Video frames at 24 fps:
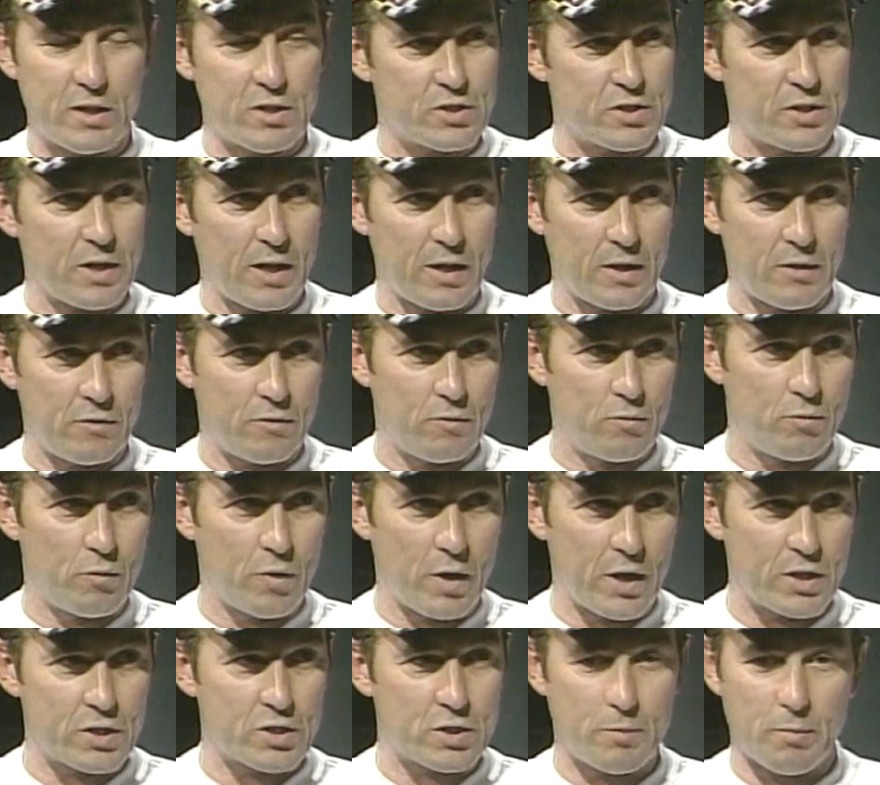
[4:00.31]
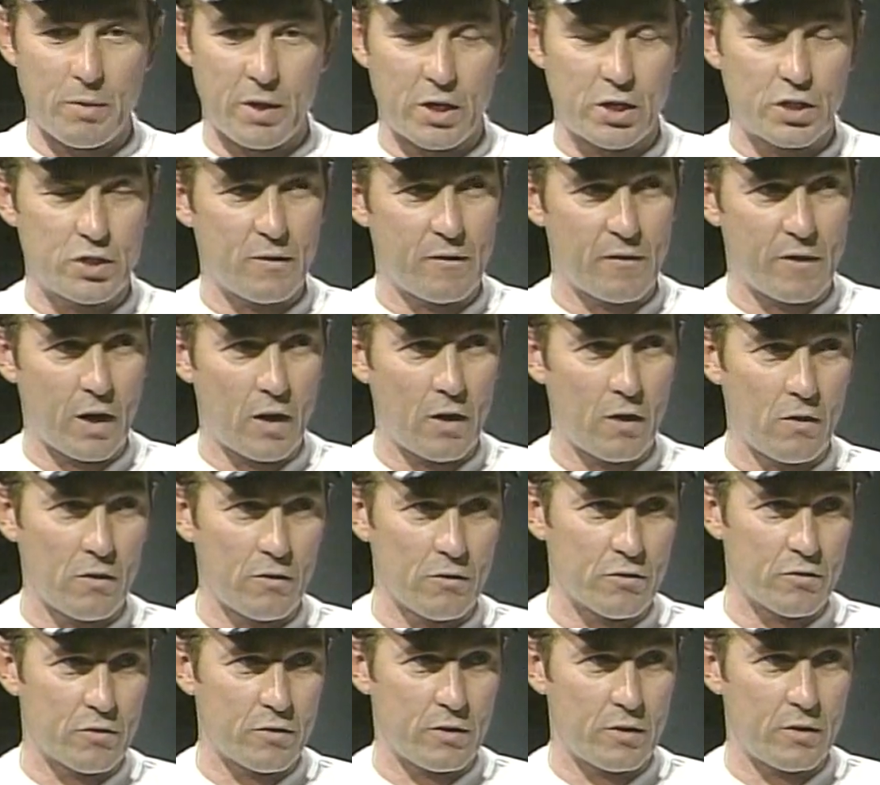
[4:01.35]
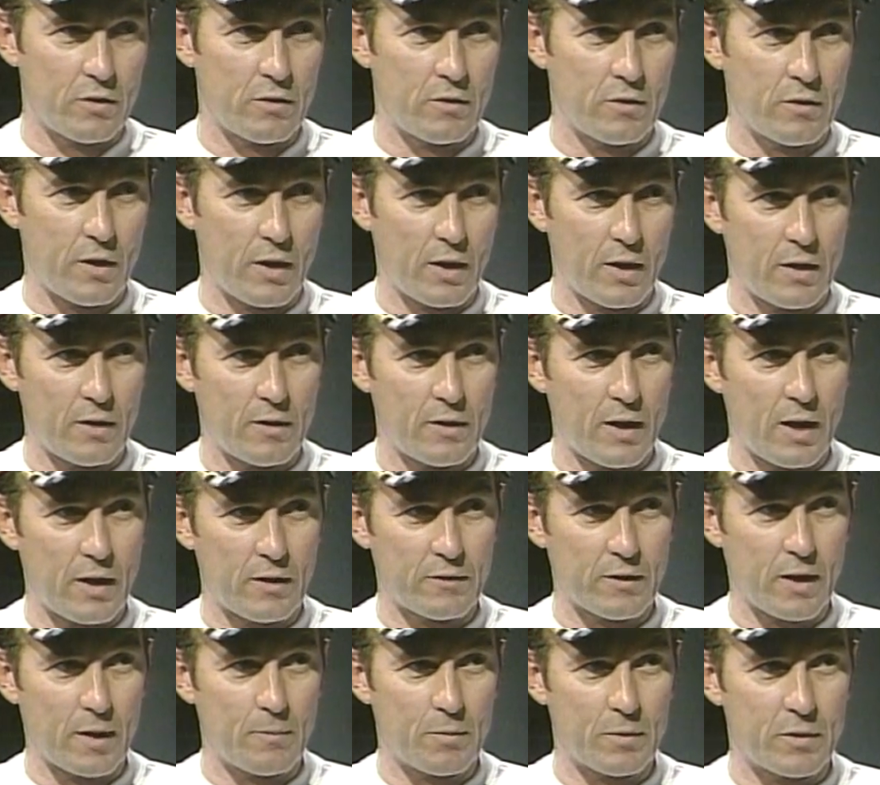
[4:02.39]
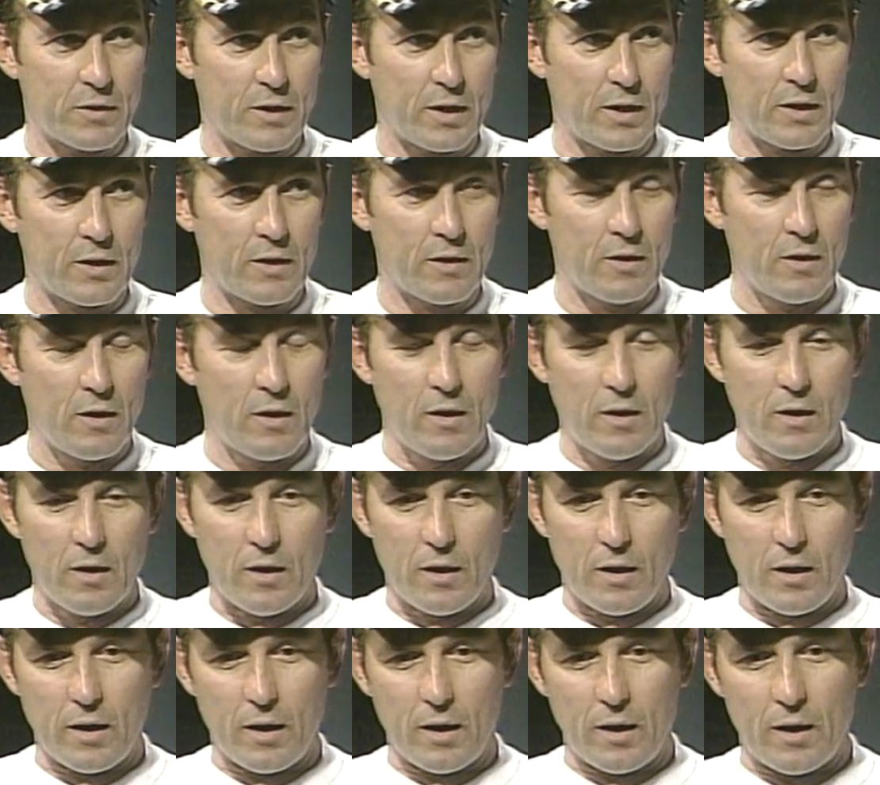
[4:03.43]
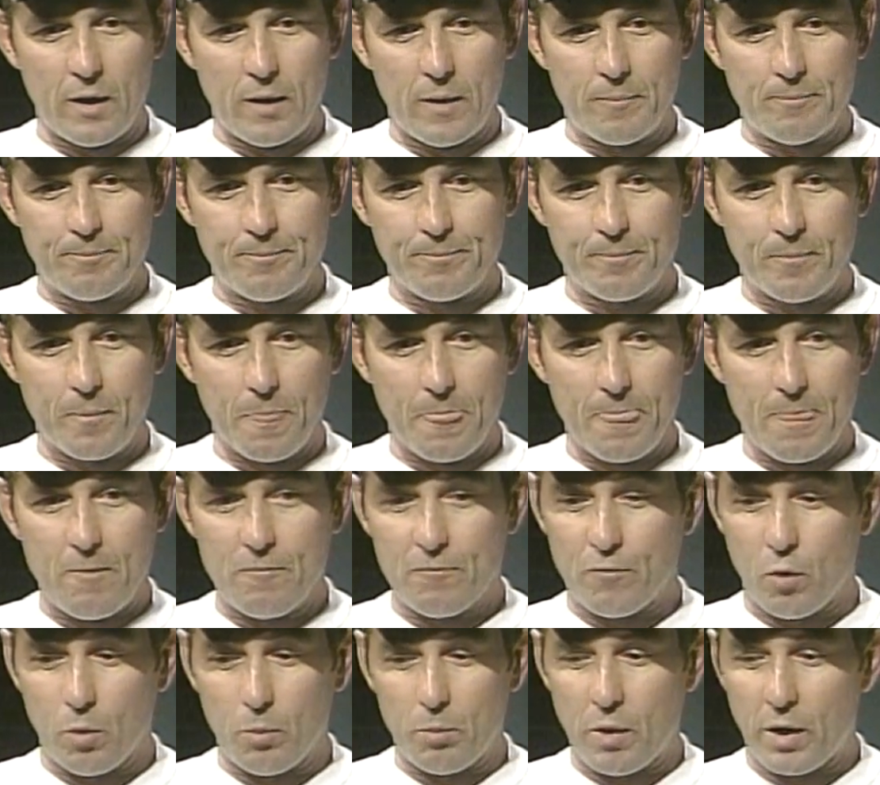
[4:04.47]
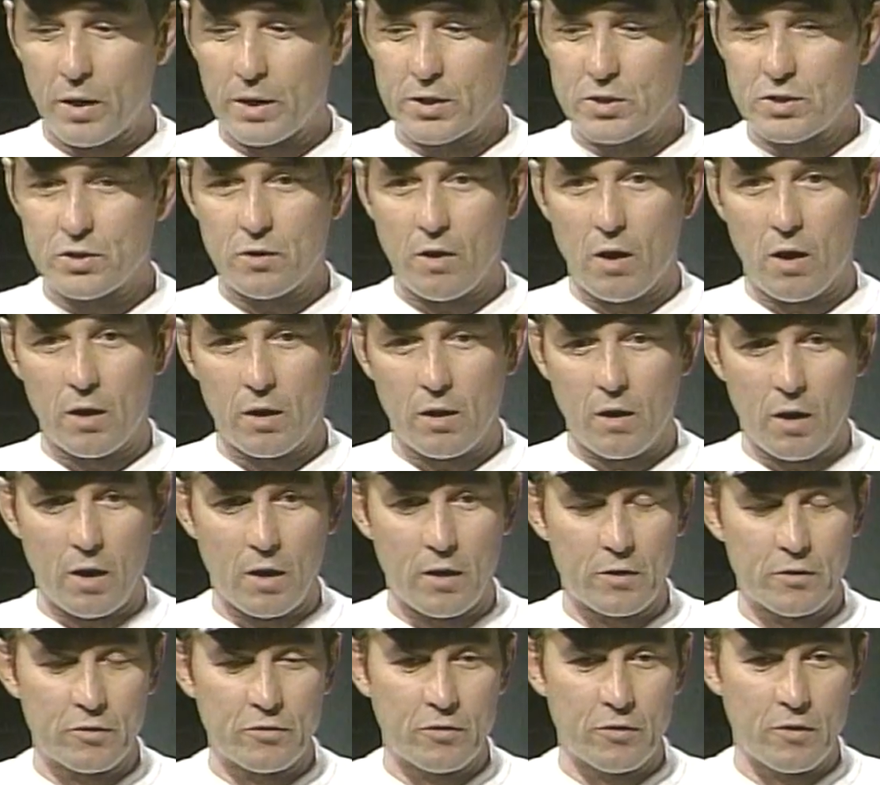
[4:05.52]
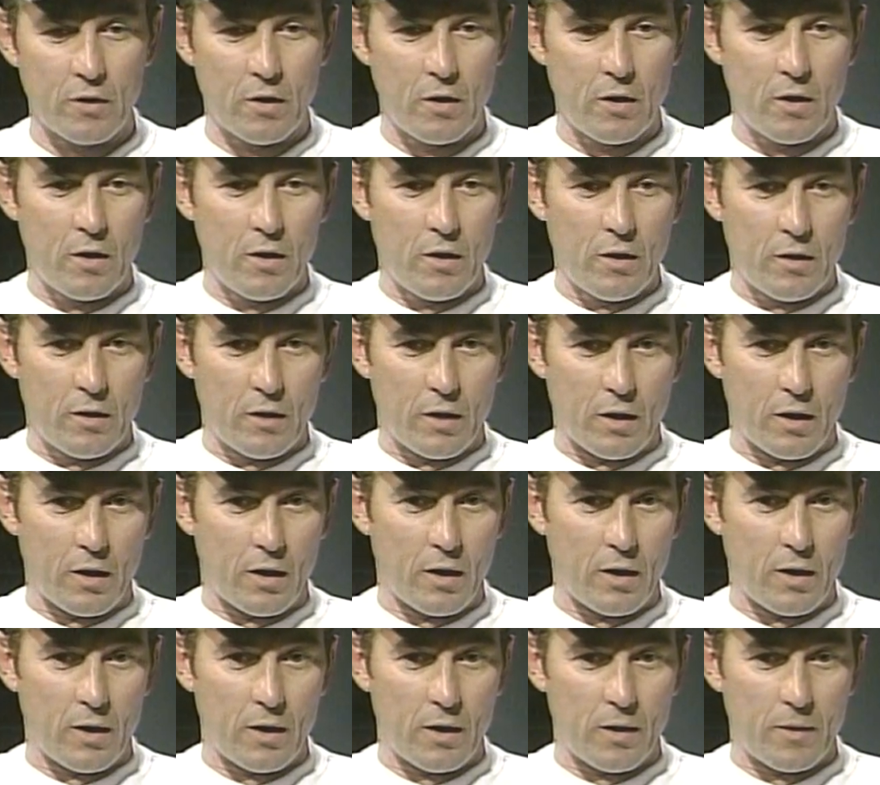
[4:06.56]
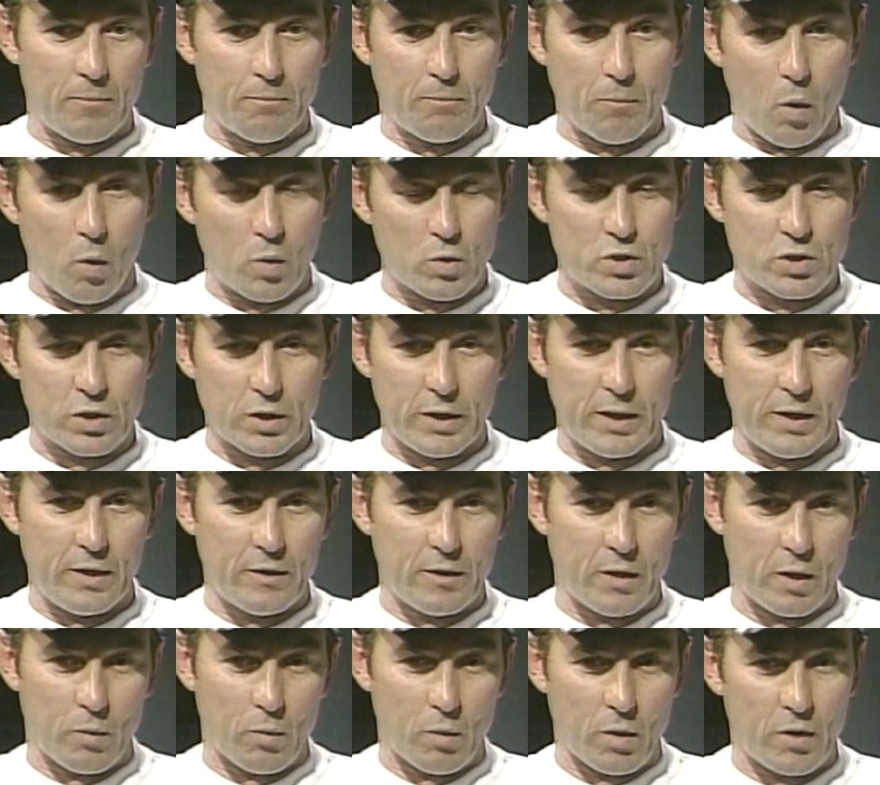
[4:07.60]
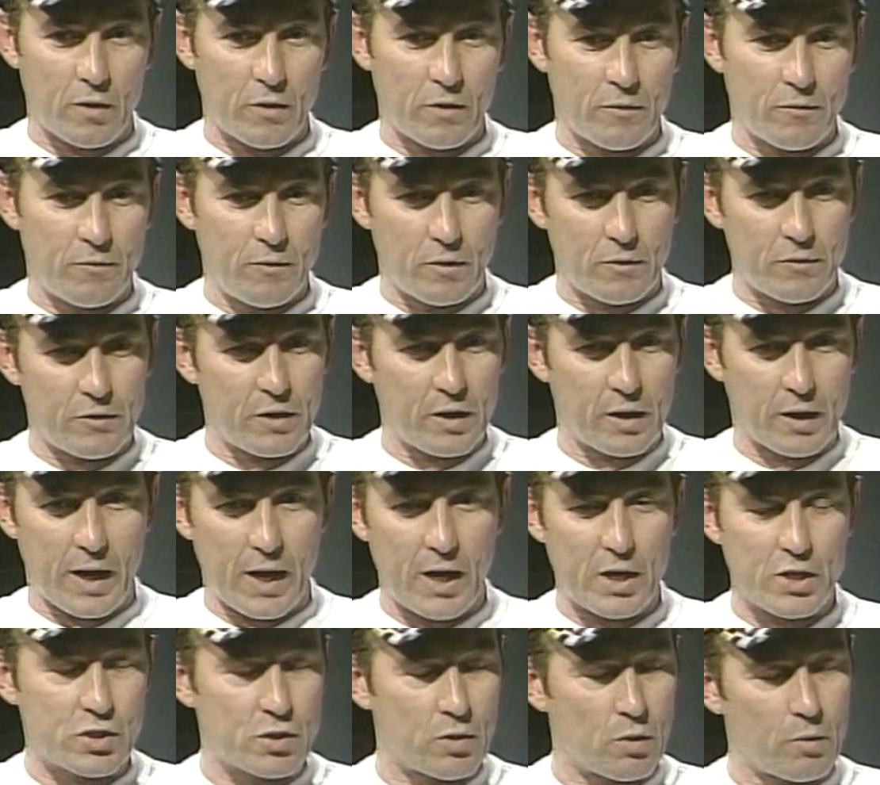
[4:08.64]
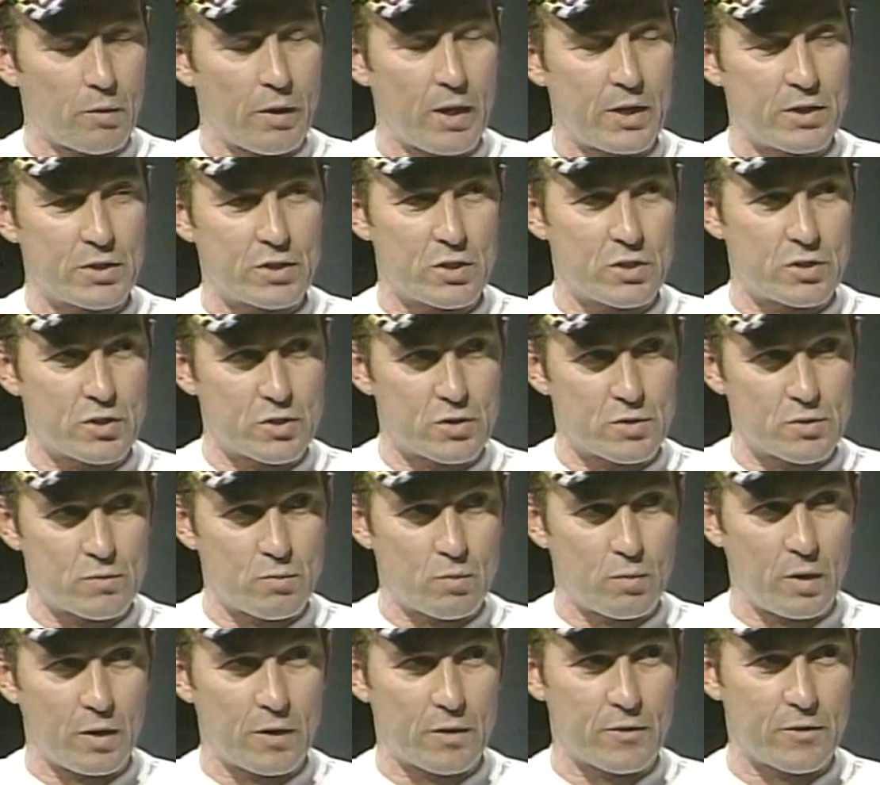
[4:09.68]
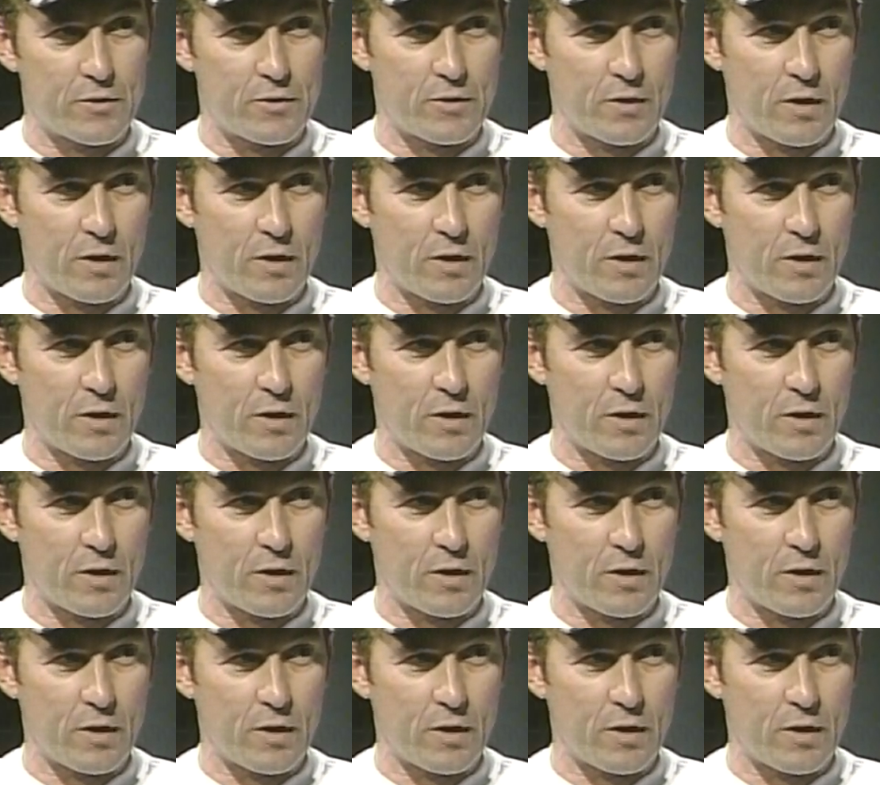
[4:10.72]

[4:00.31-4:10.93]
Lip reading: they'd race the big Chevelles and that type of thing. Full-bodied stock cars, mostly. There were the occasional races with